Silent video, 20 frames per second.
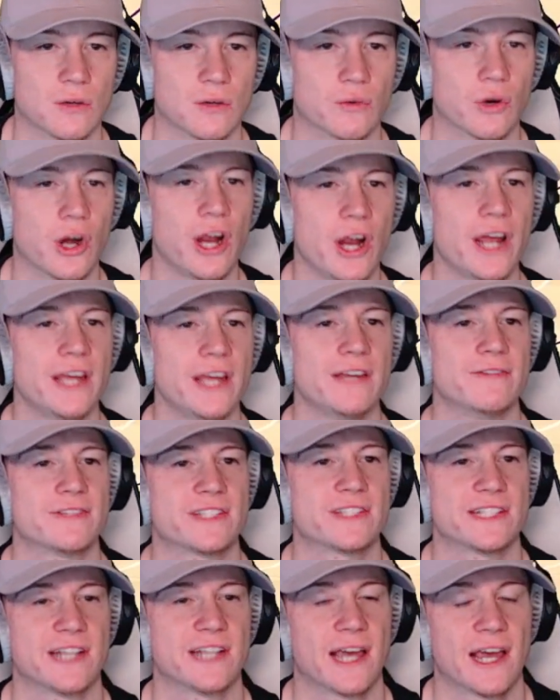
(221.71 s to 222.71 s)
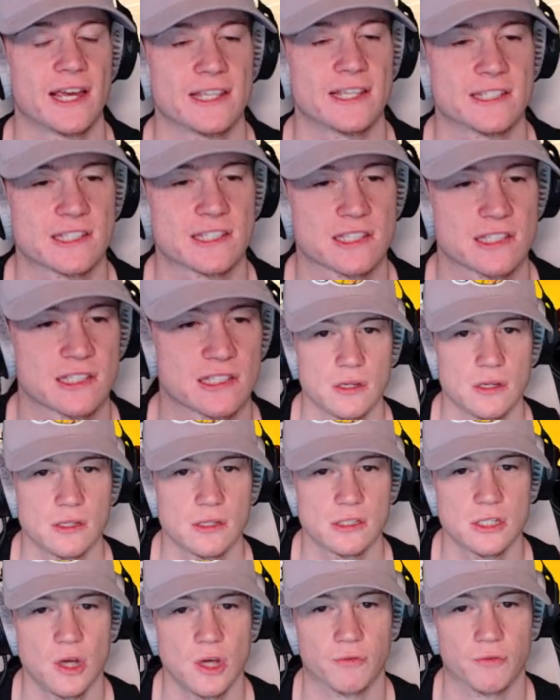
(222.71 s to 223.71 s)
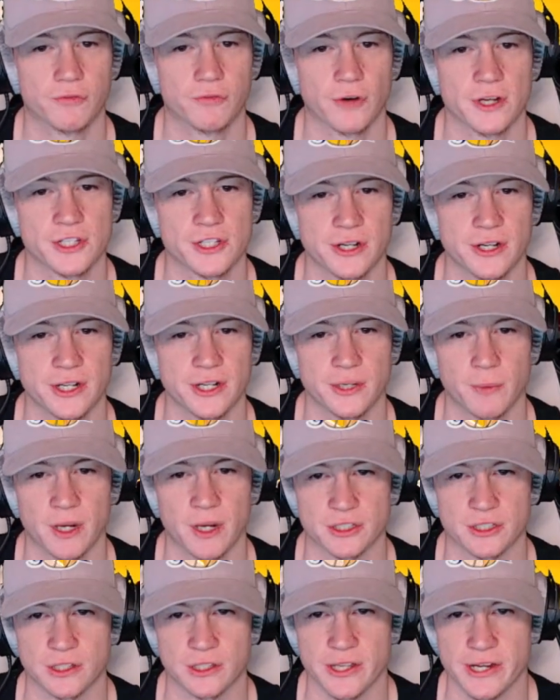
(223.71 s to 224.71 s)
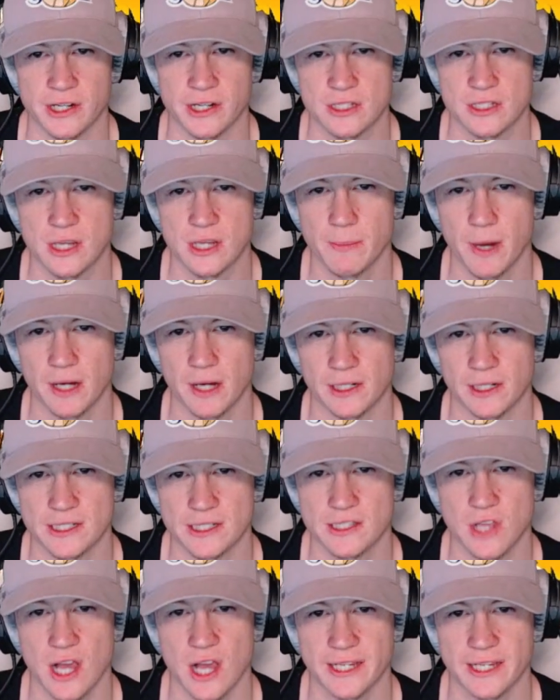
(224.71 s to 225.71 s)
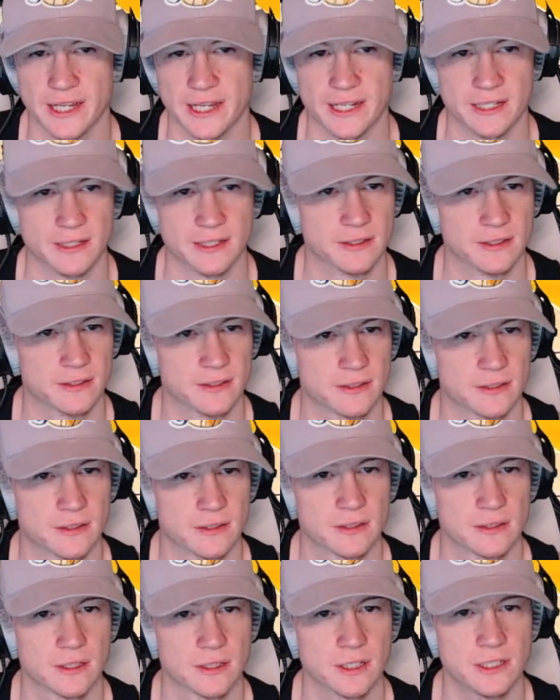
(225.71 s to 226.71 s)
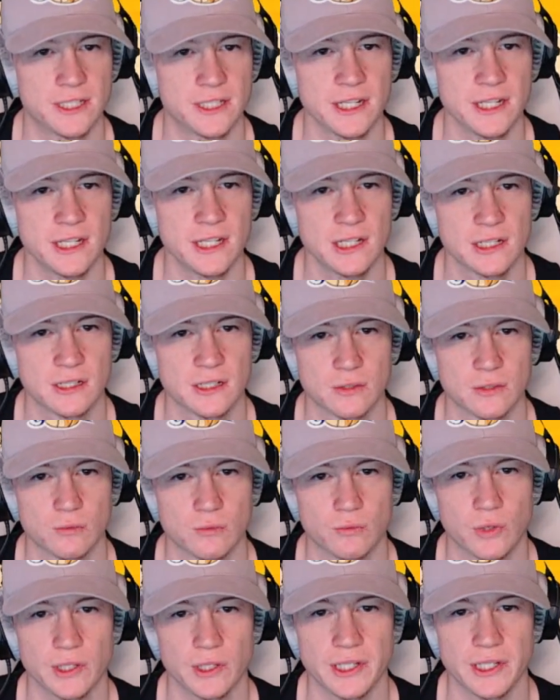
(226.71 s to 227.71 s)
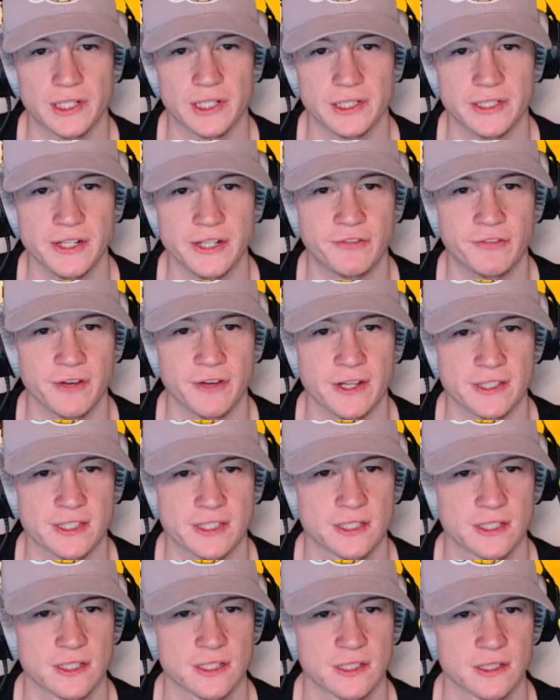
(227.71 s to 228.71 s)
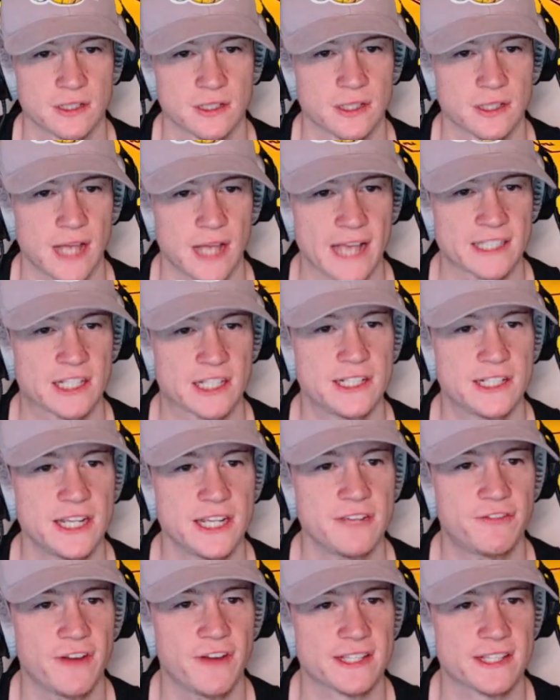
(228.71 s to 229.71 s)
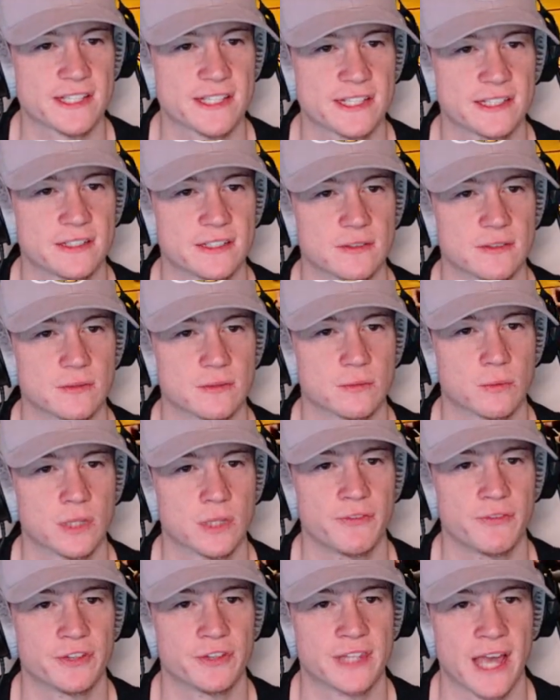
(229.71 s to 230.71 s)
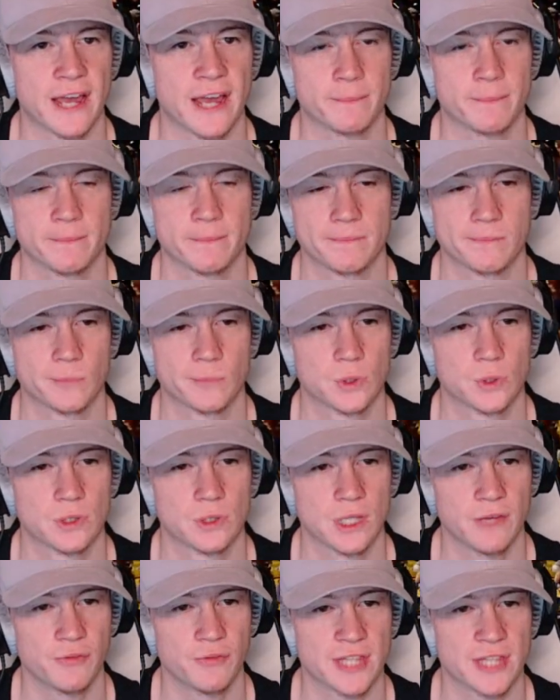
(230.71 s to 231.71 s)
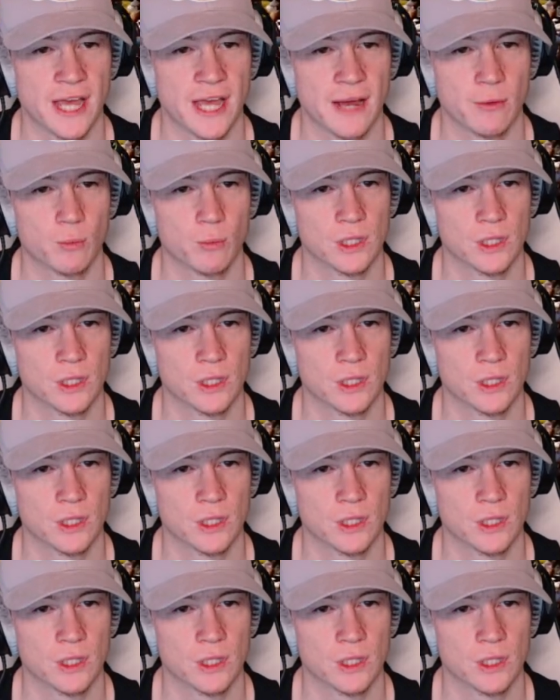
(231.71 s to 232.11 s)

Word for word: Reaves! Nice. So frustrating to watch the Lakers. Come on, let's lock in. Good D. Really good defense. That's good defense. We'll live with that. Live with that.